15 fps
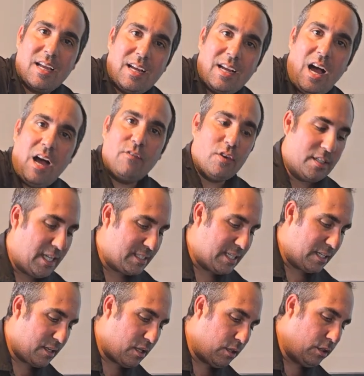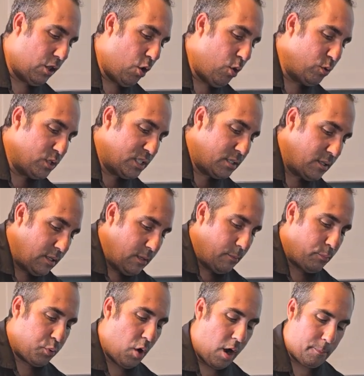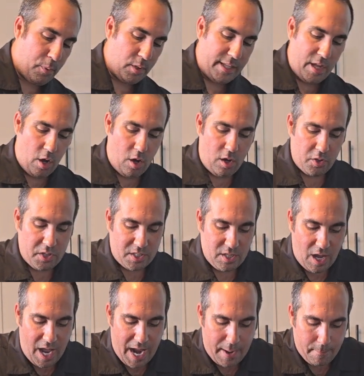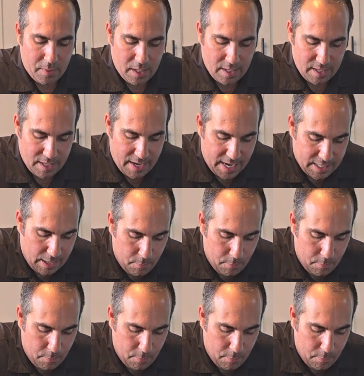cover doesn't close properly all the time. And